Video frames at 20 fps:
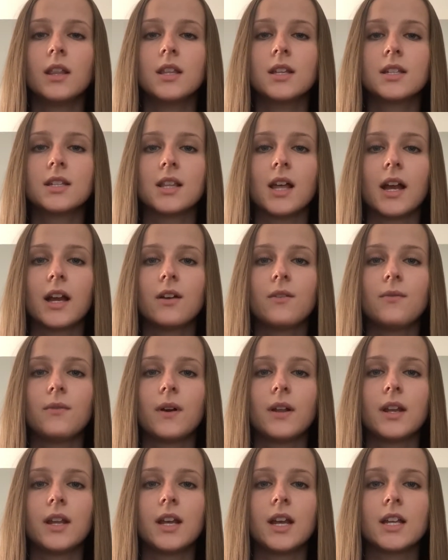This lack of
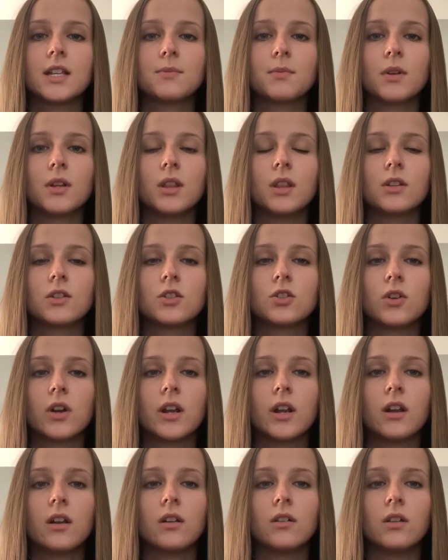funding has put a
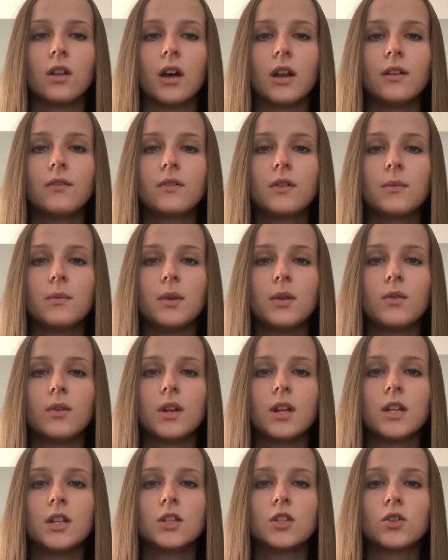strain on a lot of
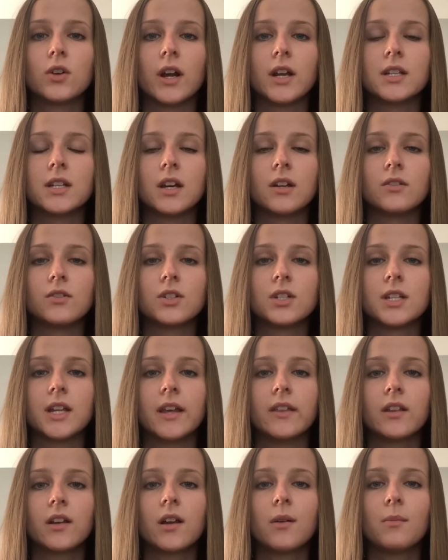communities trying to
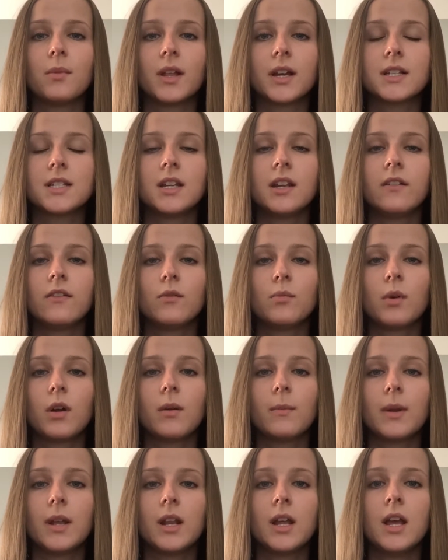understand the complexity of the
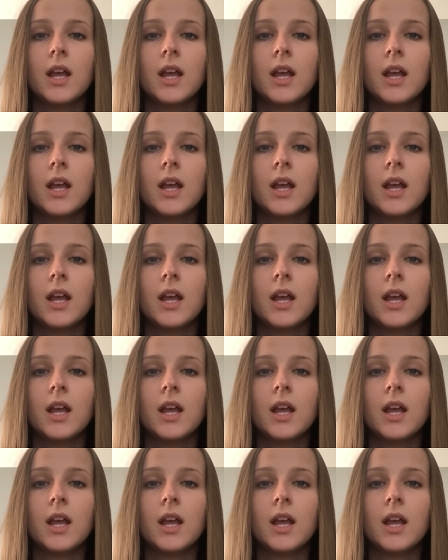permit